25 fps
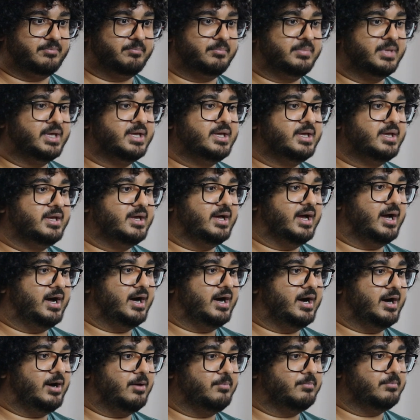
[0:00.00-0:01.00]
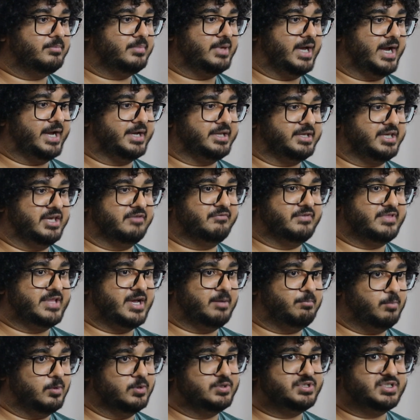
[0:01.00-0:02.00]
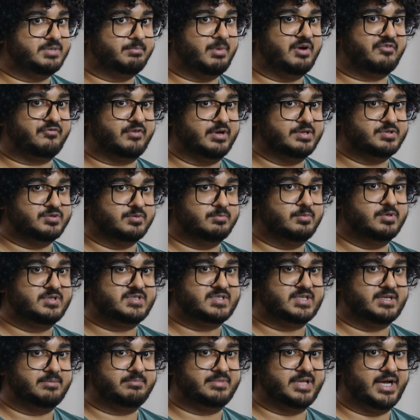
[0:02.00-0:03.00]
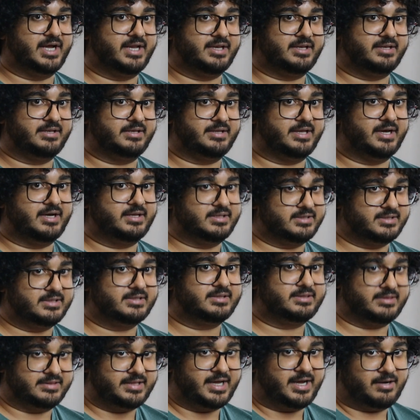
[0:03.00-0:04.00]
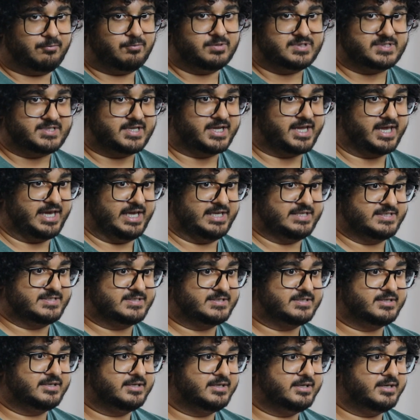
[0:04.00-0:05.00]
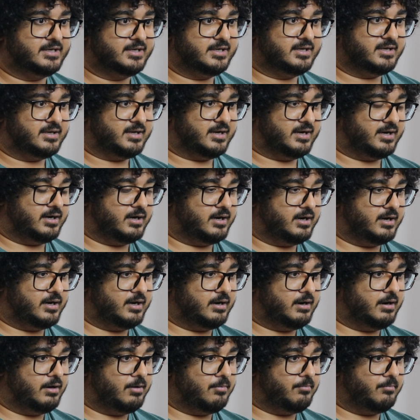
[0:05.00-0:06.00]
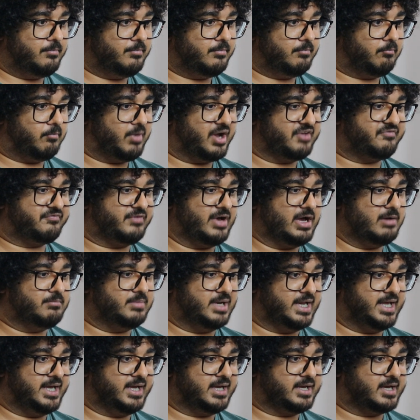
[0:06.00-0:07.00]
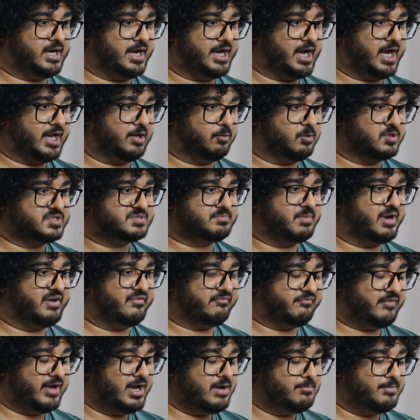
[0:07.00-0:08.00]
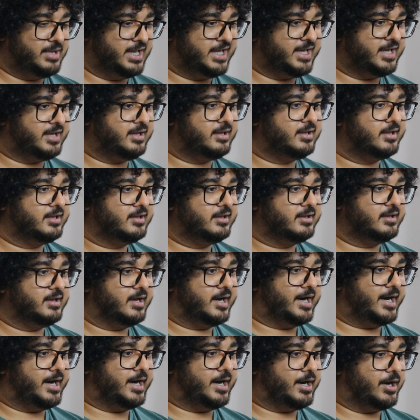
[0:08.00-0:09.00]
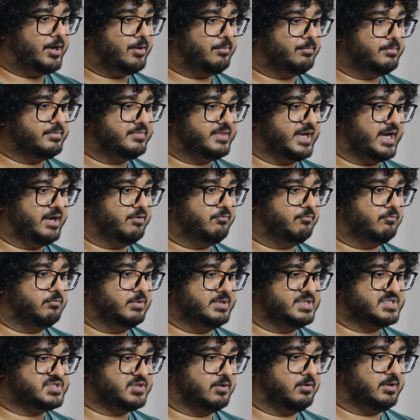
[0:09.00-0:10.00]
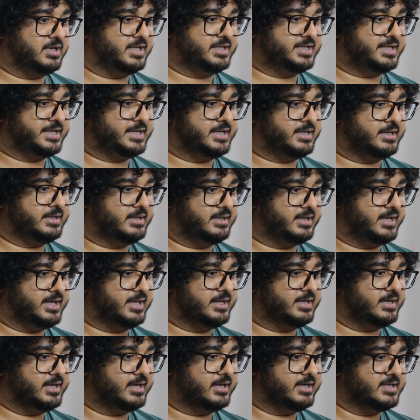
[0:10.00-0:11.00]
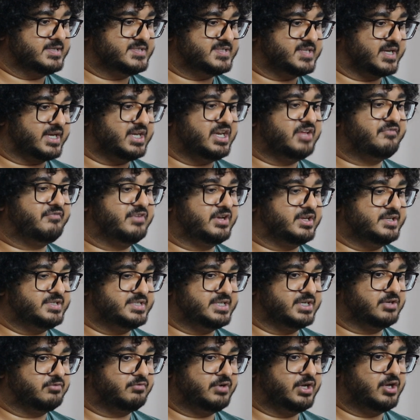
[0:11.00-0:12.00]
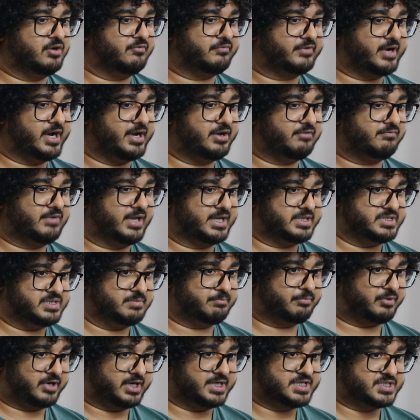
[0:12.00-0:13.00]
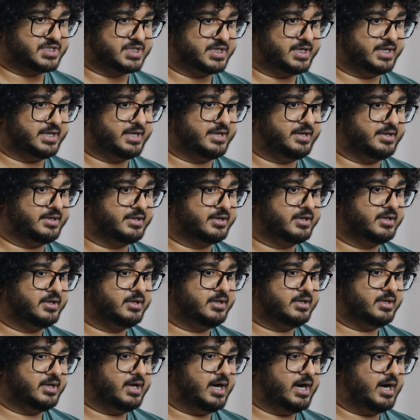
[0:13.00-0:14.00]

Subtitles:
all of them. And given that most of my friends were Muslim, that was the case. My family, I lost my family. That resulted in a significant degree of kind of like depression and